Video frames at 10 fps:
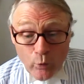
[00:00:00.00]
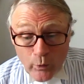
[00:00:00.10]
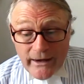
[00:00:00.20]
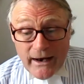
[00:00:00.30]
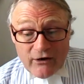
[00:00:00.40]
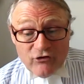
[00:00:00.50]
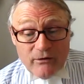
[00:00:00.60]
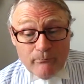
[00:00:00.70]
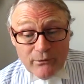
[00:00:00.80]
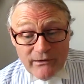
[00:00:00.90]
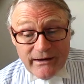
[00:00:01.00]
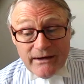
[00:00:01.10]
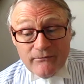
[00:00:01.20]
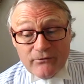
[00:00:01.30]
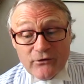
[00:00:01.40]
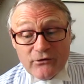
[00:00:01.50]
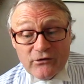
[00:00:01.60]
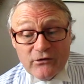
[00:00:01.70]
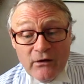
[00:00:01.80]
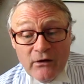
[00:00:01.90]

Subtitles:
We actually believe that